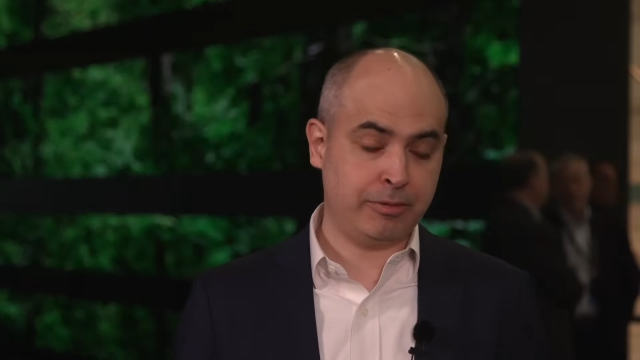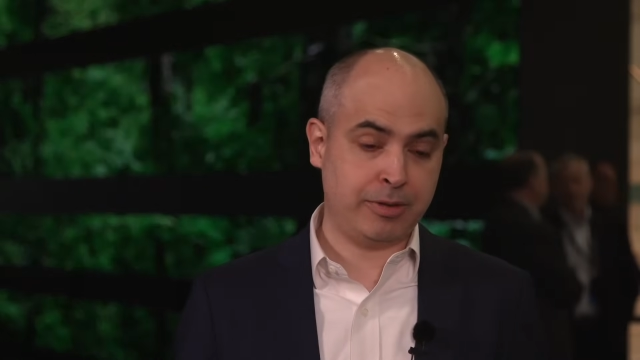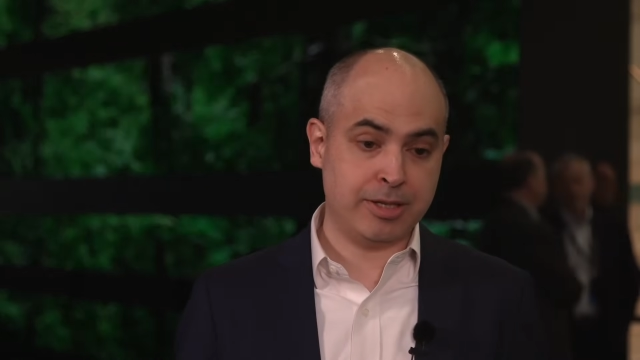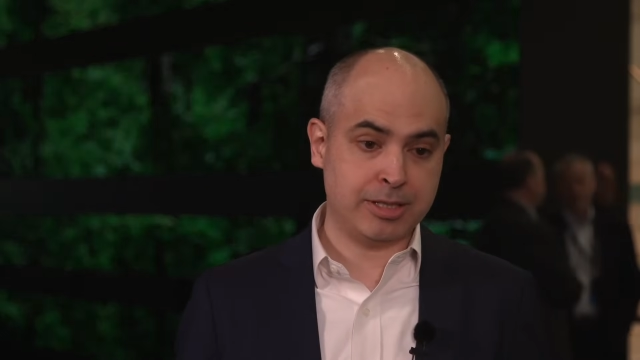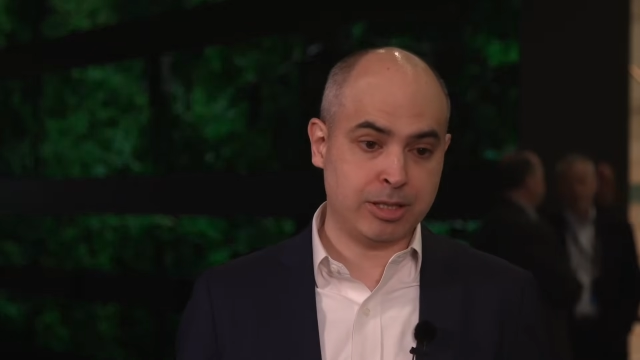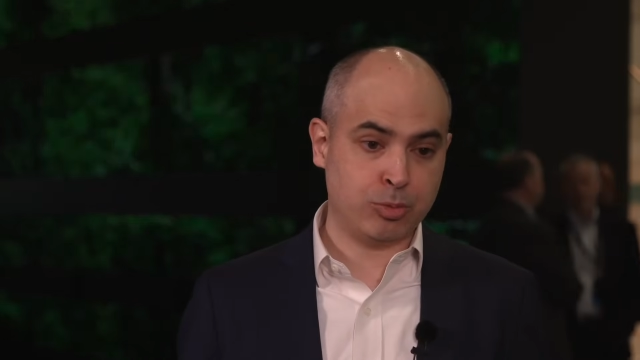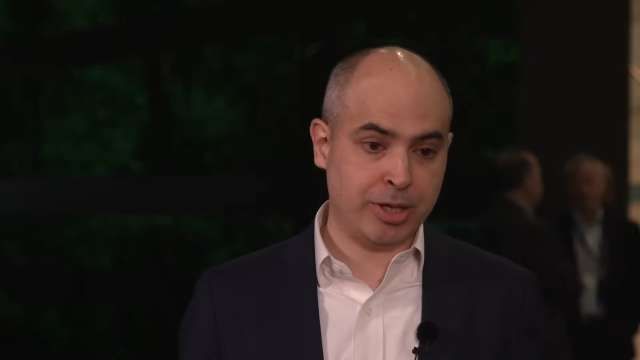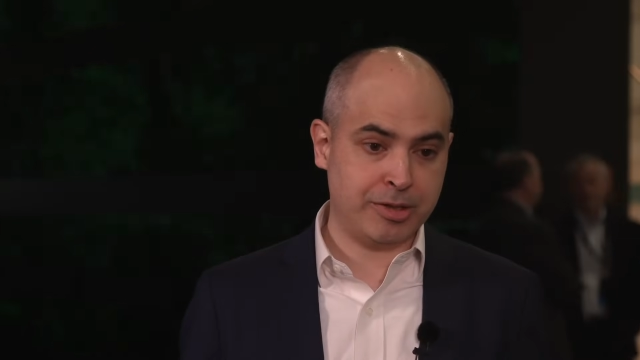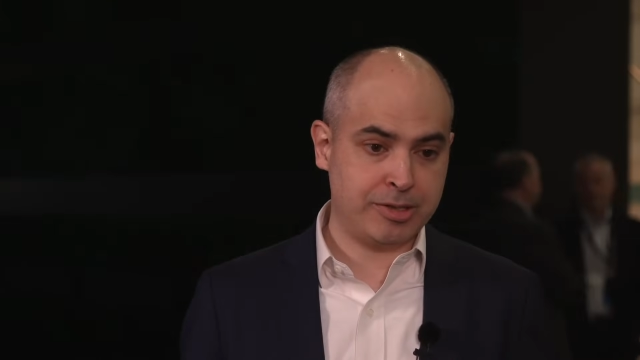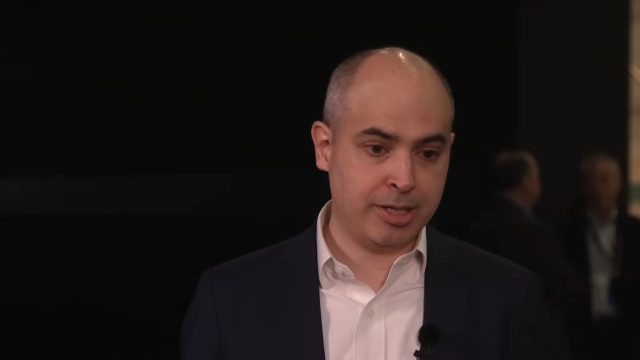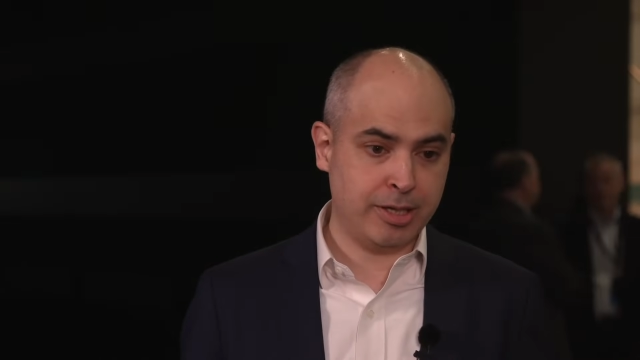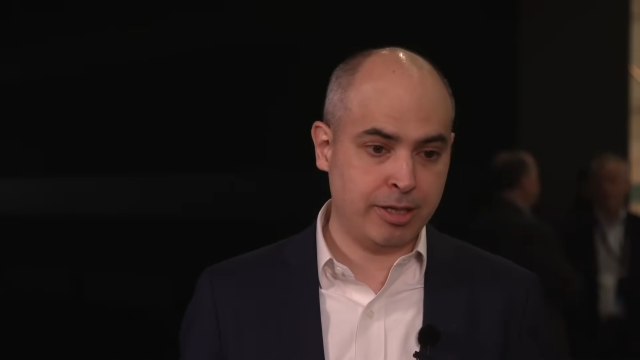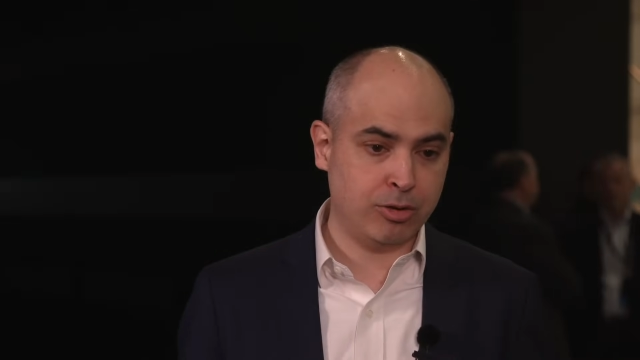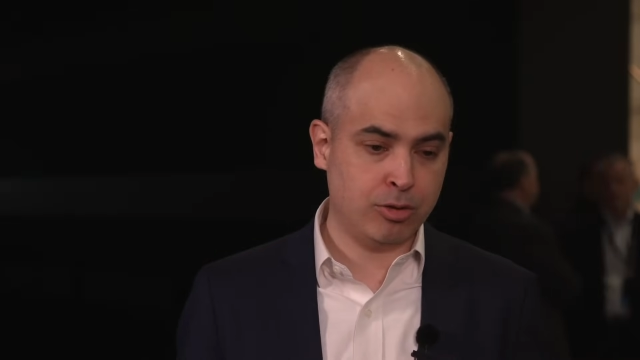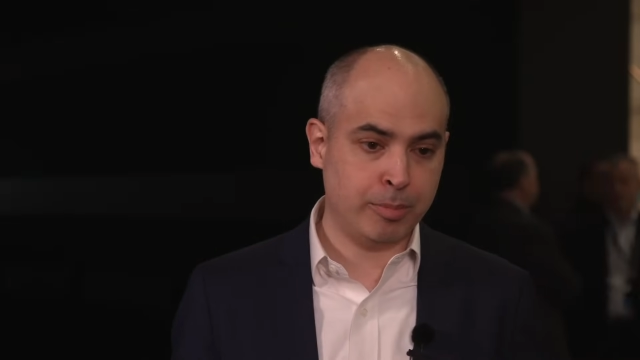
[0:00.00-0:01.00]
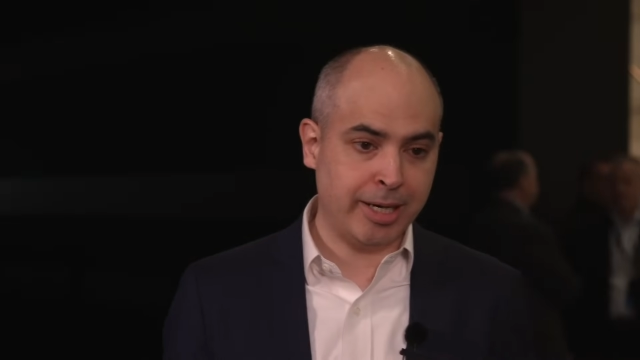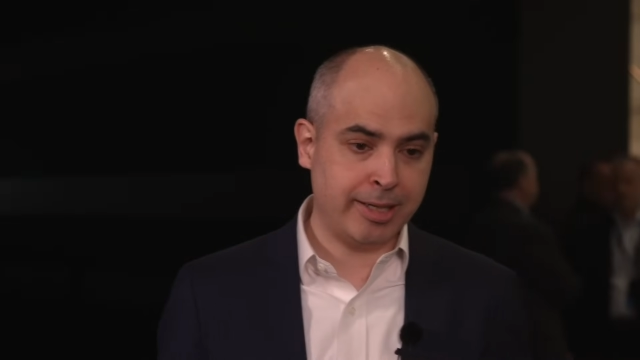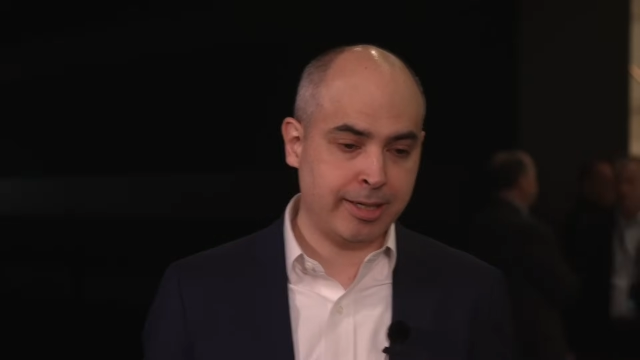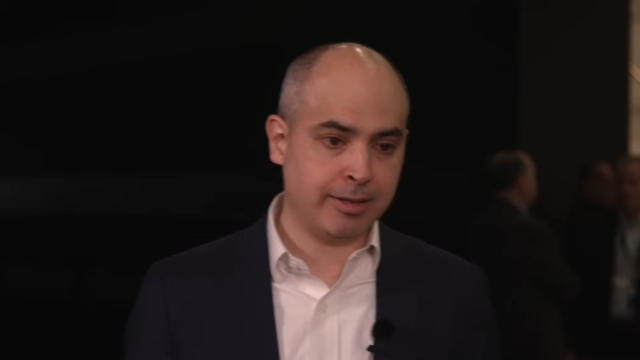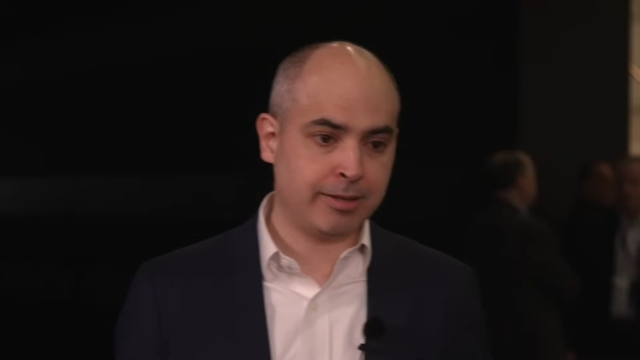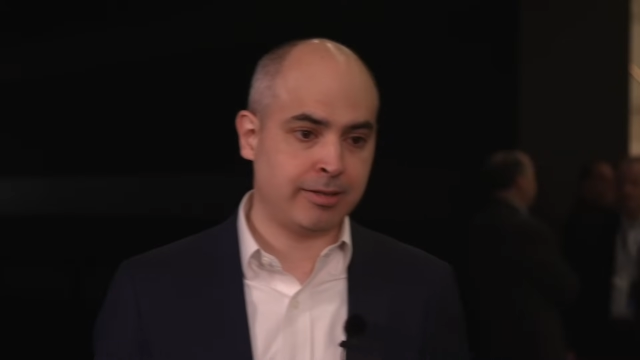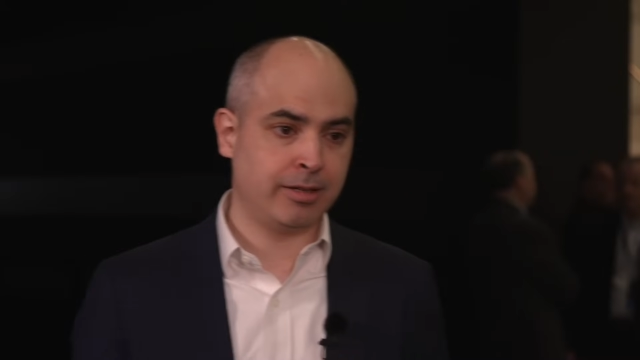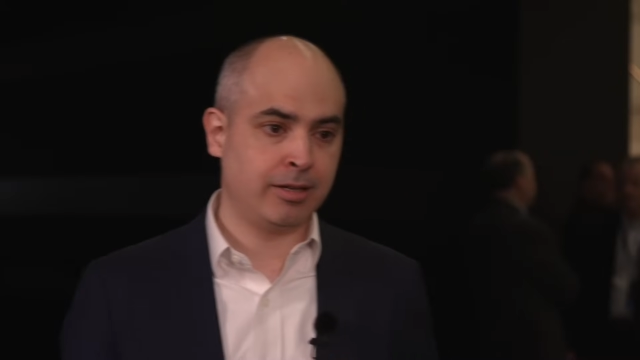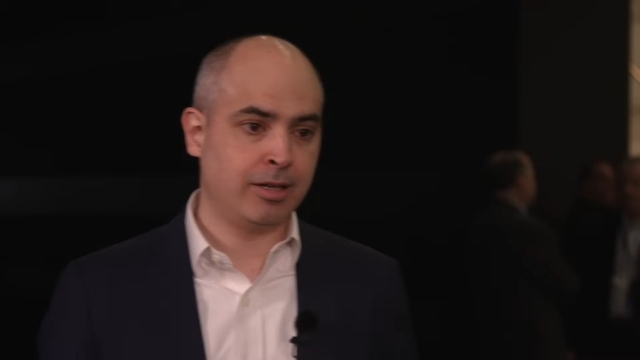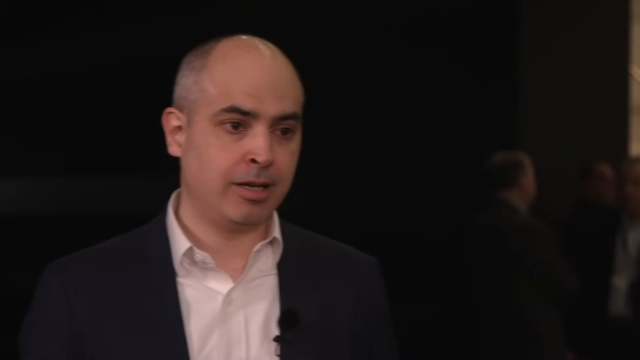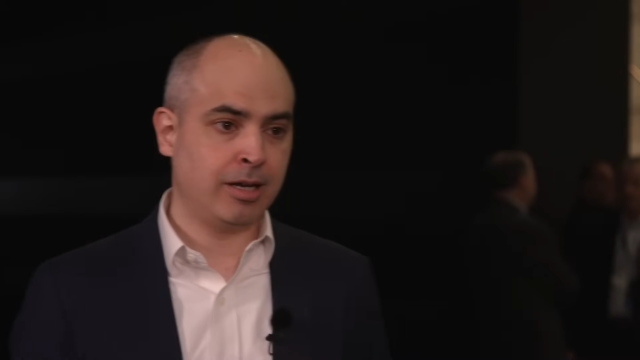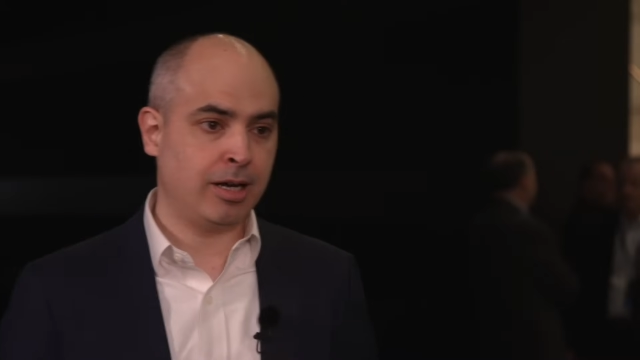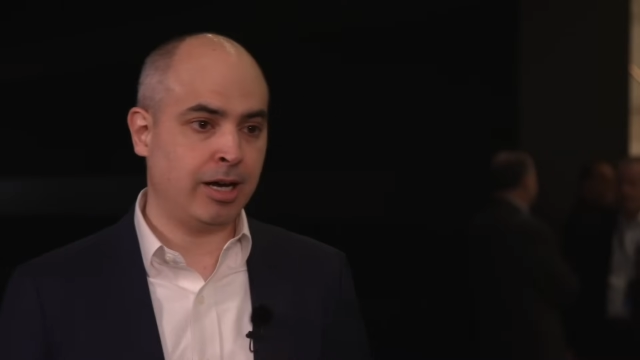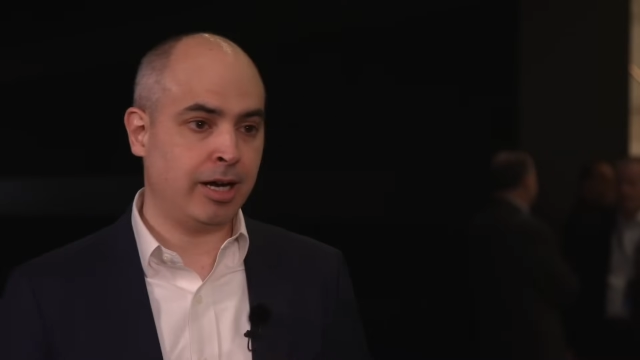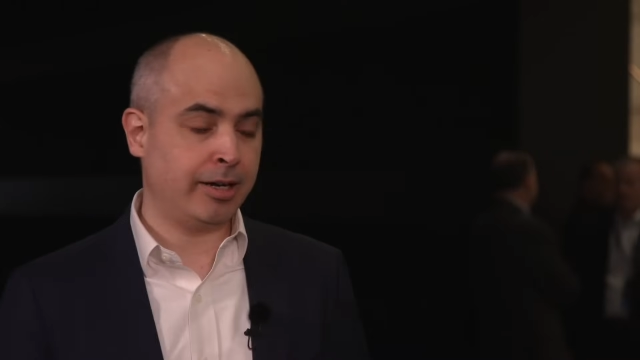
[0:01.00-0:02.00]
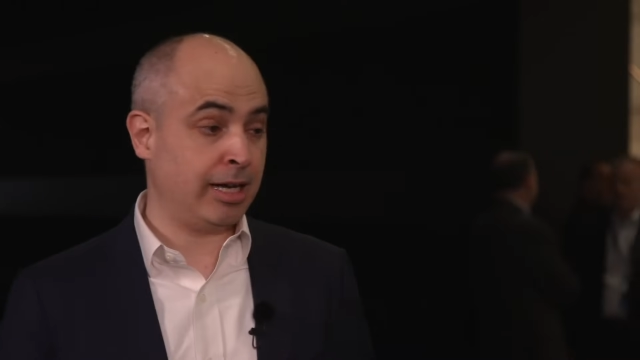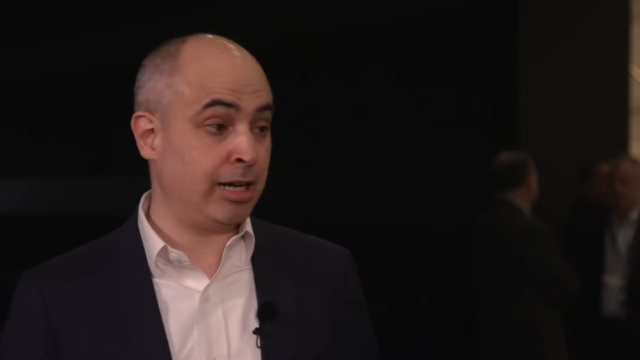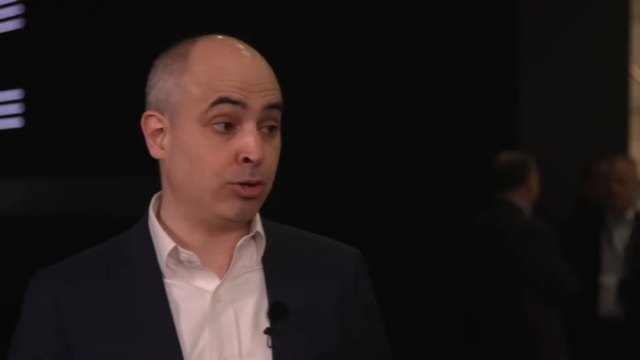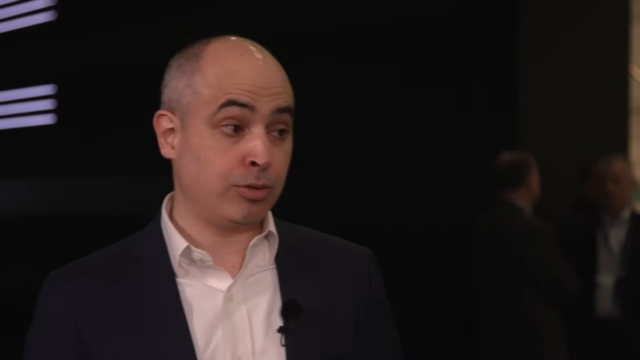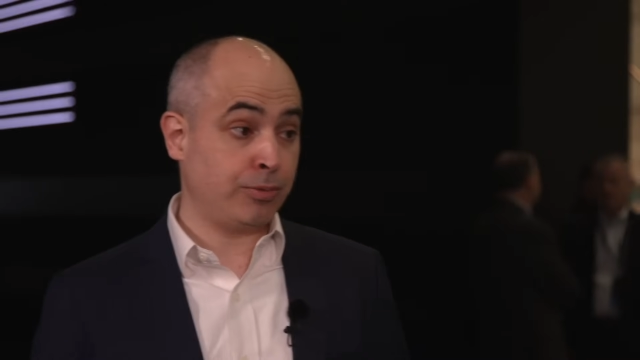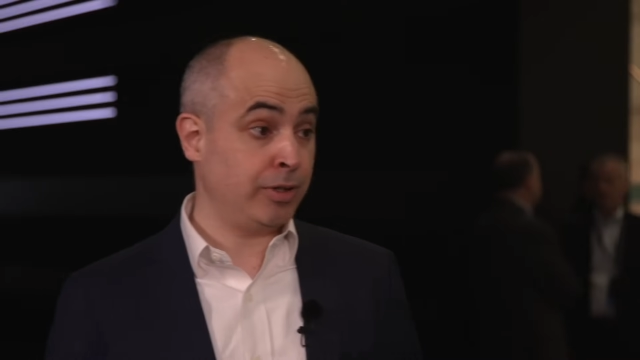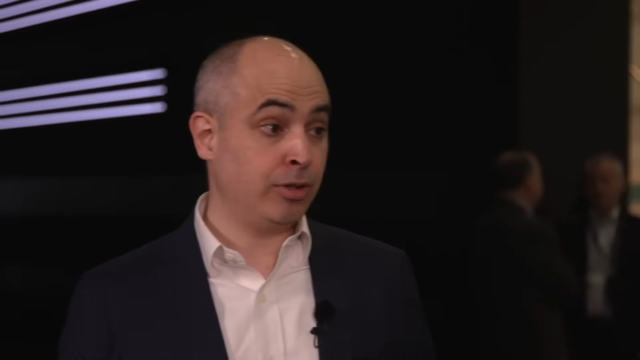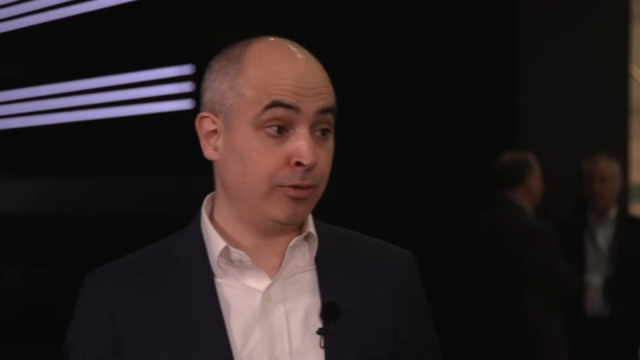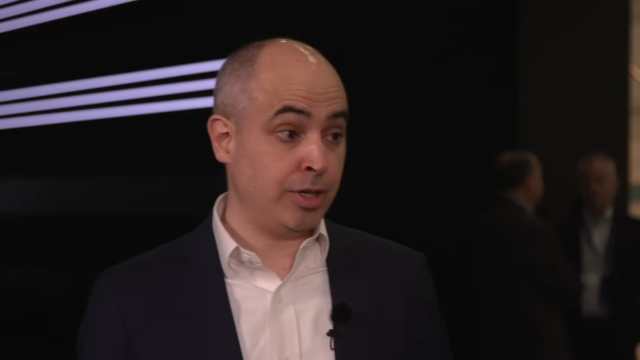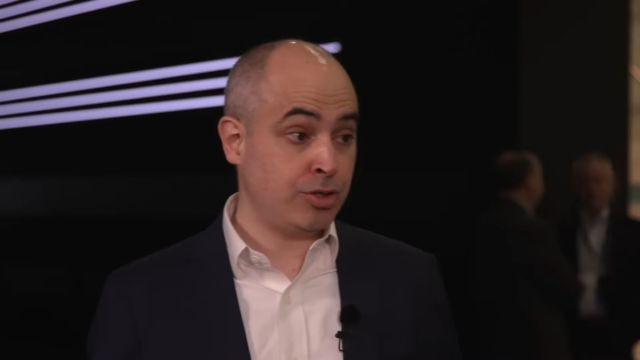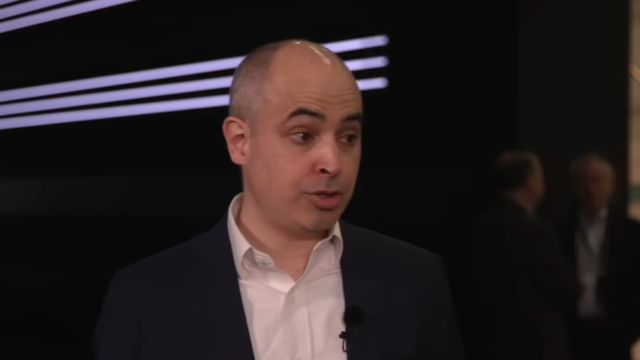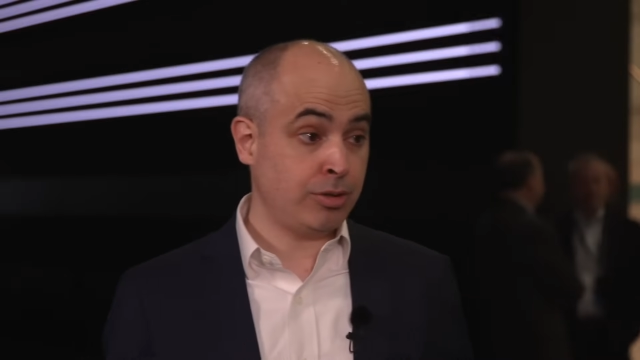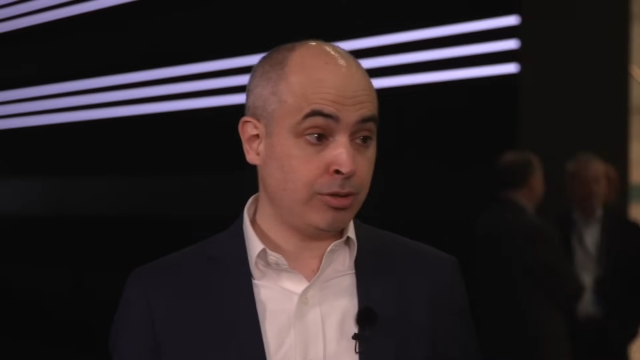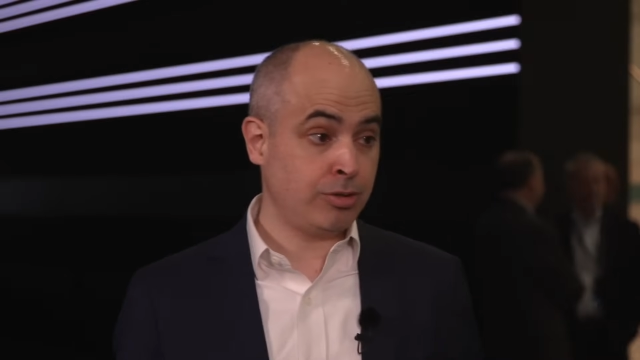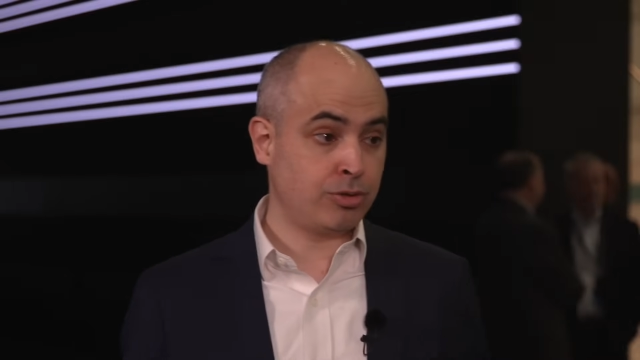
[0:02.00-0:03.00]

things that we are seeing in the market are a lot of innovation.